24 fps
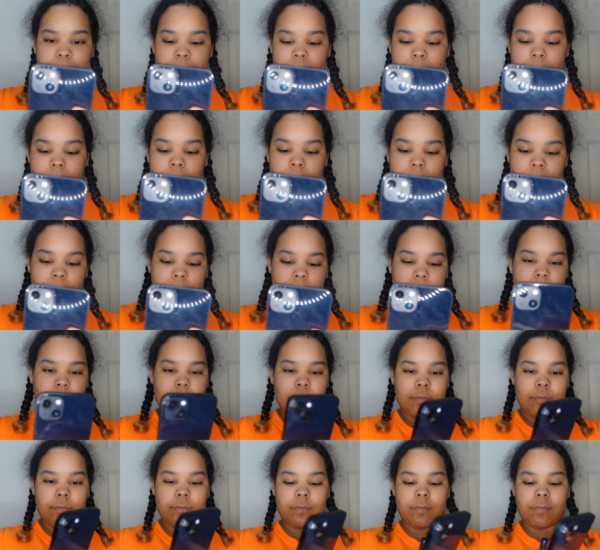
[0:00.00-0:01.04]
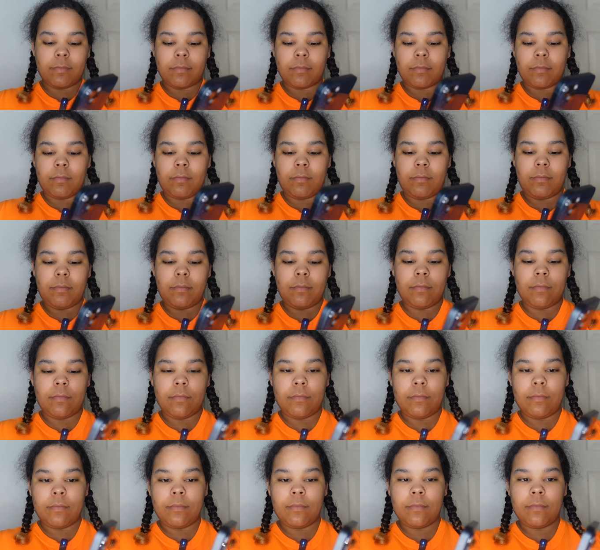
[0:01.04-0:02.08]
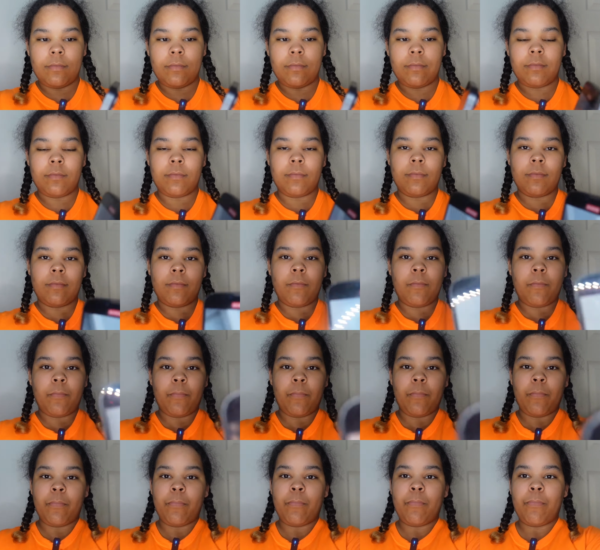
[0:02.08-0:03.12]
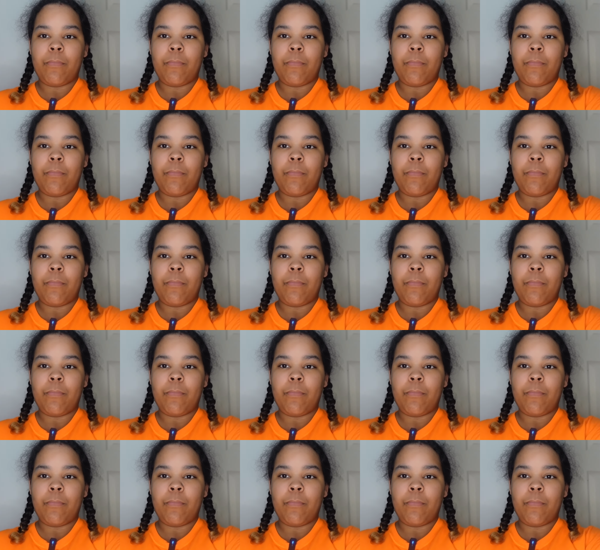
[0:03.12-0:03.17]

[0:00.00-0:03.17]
No one is speaking in this clip.